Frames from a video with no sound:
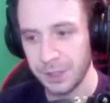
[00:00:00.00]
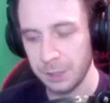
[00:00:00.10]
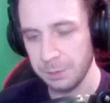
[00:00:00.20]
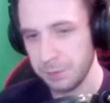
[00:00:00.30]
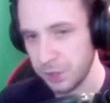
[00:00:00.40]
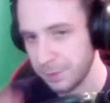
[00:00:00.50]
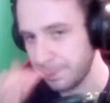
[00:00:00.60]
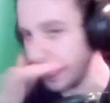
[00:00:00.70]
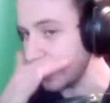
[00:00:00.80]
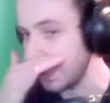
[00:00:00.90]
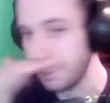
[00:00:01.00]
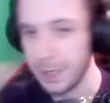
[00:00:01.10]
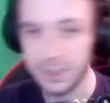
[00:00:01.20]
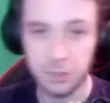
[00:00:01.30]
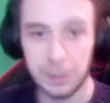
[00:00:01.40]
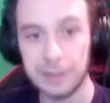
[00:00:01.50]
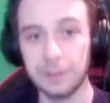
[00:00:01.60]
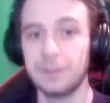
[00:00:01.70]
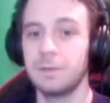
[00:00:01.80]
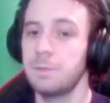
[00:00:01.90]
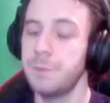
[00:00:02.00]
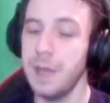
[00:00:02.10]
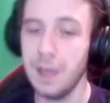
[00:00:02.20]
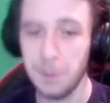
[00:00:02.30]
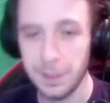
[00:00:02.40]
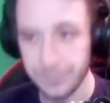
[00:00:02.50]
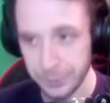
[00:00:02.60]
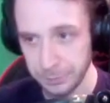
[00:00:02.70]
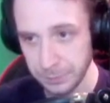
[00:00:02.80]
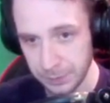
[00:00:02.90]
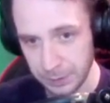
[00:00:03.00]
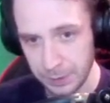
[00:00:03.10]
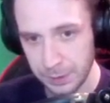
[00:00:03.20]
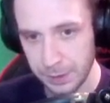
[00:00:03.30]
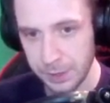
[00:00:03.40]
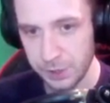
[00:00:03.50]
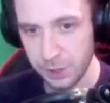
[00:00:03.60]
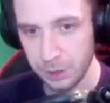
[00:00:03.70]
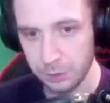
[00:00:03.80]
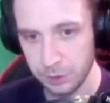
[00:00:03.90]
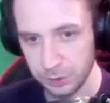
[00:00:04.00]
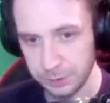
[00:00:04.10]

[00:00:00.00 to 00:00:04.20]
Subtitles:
We just basically pay to win, pay our way through. It's all good.